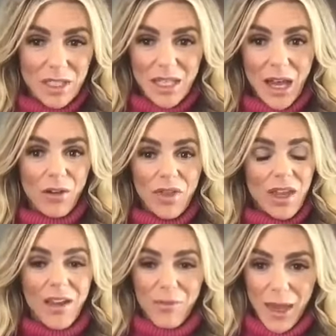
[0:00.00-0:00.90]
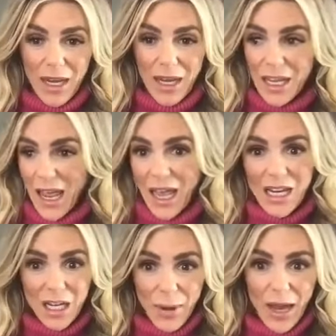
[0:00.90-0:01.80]
because I don't think I have made it in
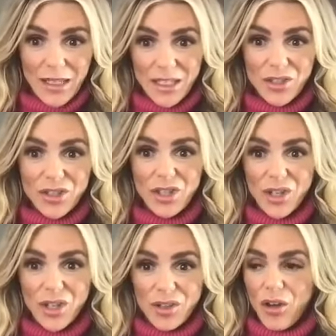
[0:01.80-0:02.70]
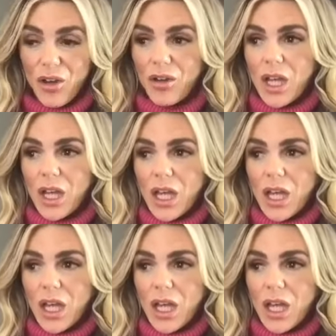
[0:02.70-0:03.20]
any capacity, just so you know.